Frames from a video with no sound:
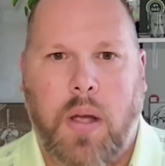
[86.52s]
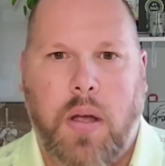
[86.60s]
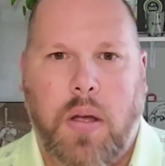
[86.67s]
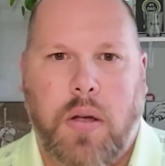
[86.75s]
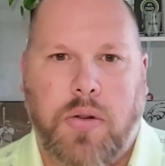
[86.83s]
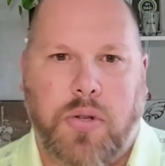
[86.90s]

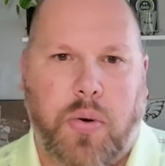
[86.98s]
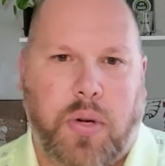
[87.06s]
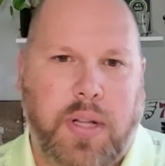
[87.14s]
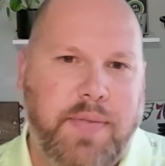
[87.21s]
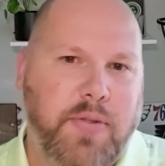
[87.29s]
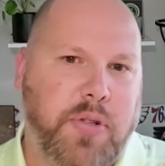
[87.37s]
So
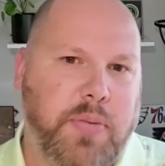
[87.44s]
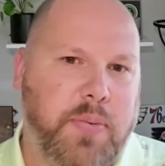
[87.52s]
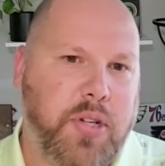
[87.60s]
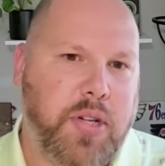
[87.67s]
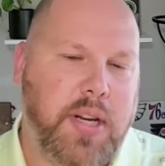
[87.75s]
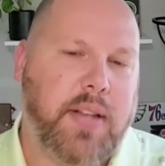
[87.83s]
Klevu's
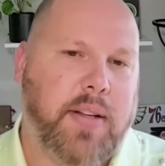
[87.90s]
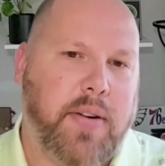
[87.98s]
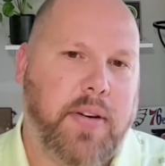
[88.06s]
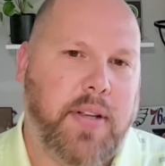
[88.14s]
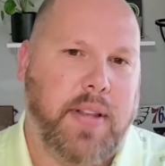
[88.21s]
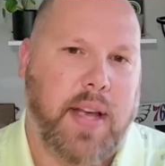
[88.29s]
machine
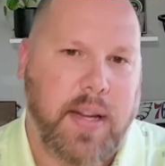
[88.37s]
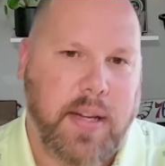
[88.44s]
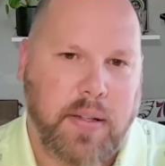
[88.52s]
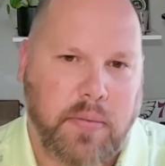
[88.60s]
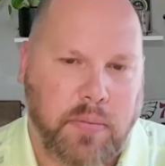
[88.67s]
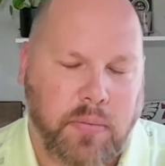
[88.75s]
learning
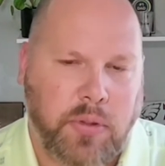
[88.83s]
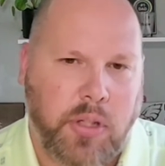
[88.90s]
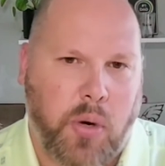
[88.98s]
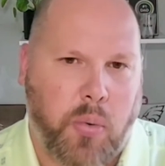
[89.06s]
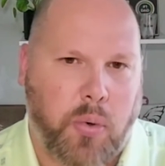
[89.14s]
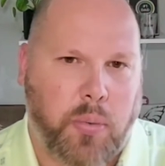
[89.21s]
then,
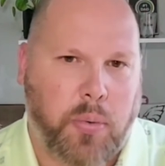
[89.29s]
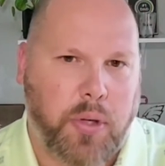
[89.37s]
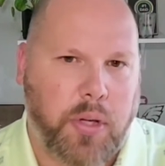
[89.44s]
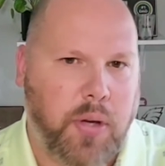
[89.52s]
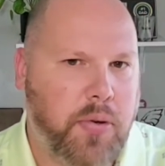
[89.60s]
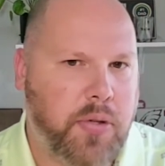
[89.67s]
will
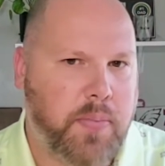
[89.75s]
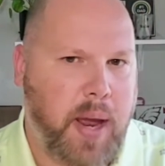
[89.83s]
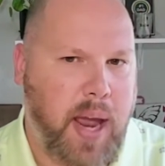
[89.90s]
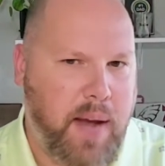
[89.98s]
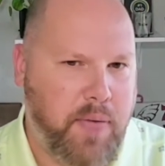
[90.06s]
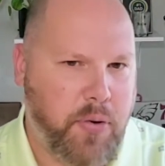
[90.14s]
use
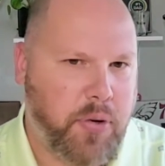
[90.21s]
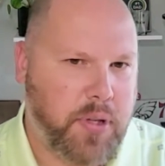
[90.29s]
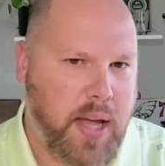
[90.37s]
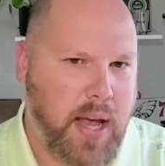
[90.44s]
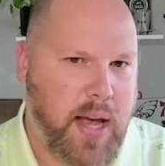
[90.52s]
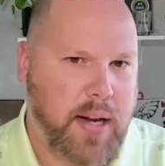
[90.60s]
behavioral
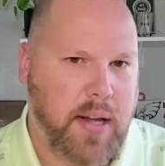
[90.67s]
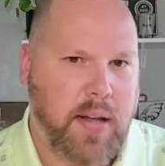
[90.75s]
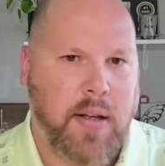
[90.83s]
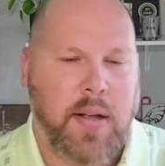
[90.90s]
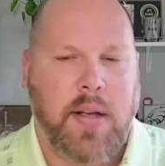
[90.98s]
data